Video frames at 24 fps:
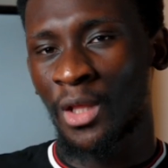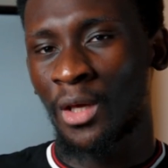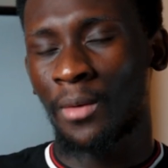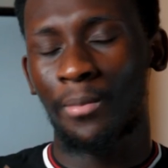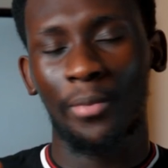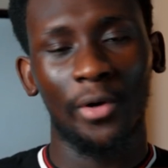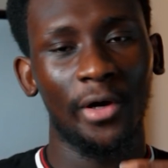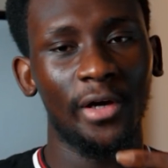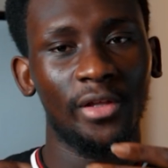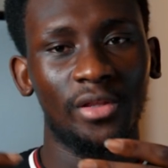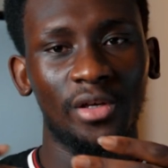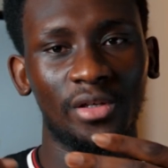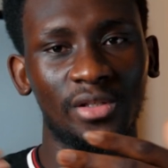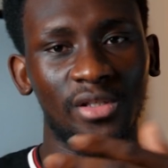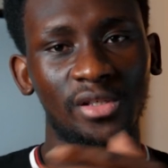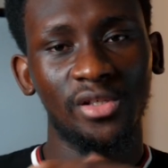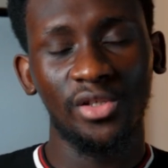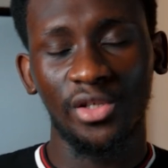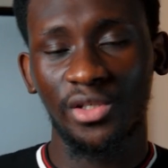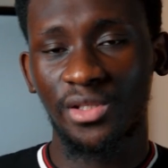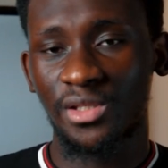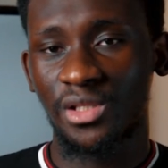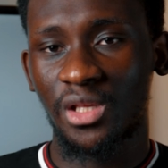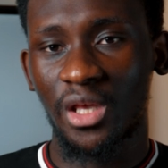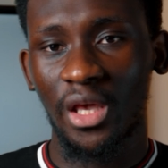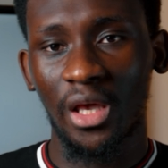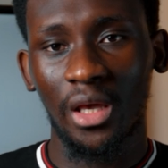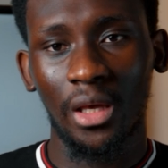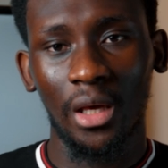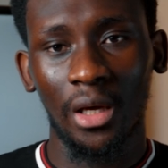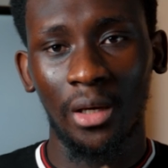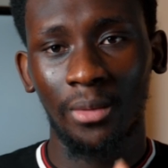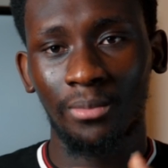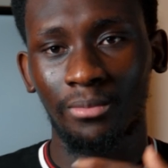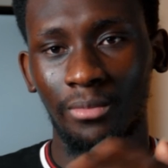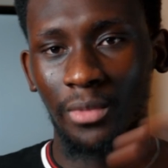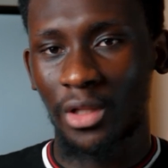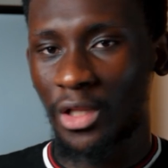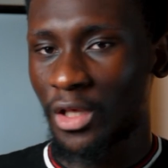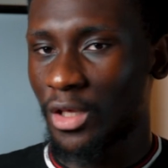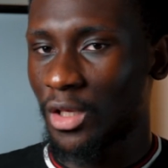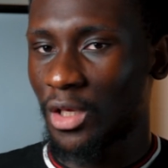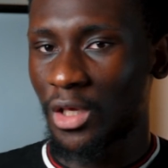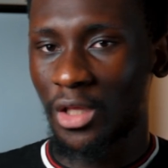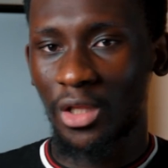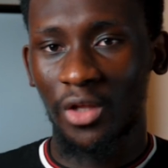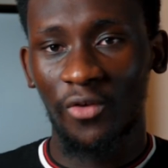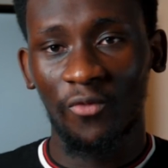But it doesn't just take
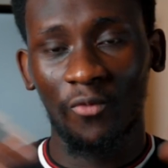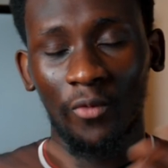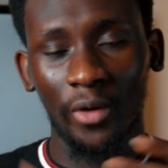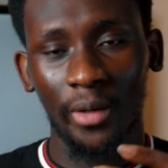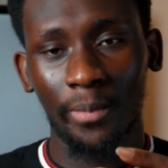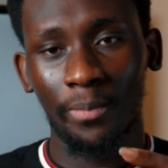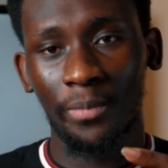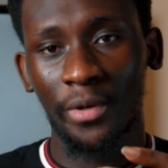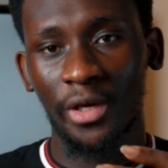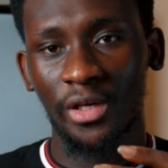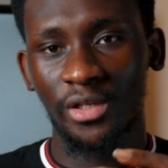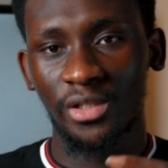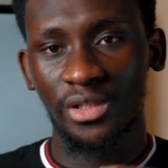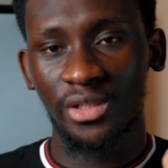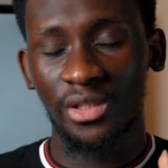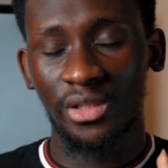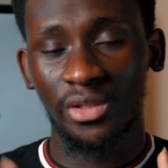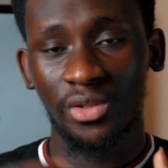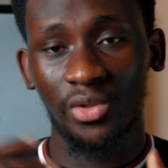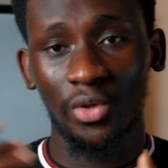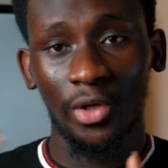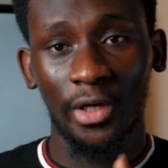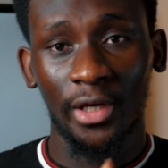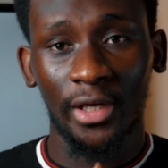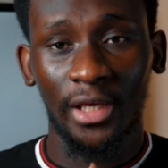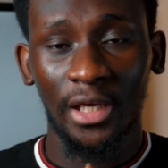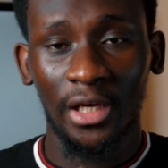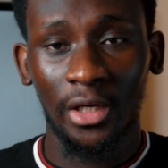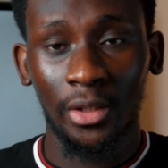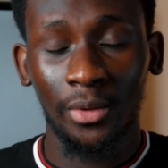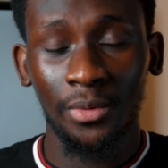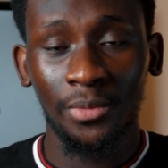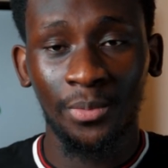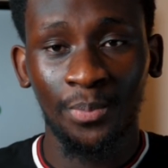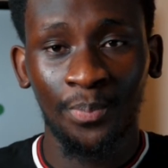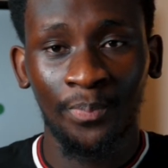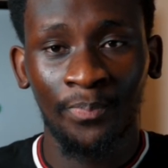linking of web pages into account.